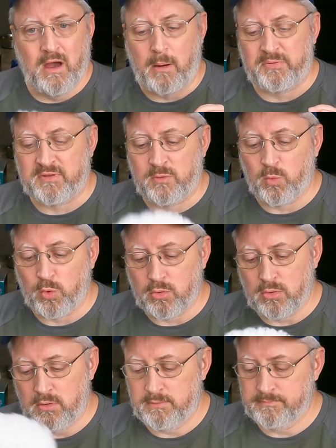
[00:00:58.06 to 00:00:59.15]
100%
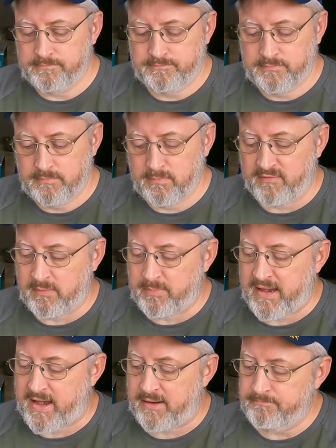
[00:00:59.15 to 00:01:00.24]
wool buffing
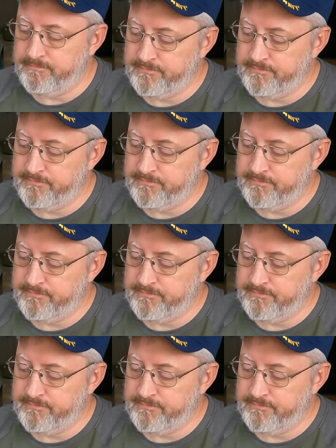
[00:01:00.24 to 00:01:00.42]
pad.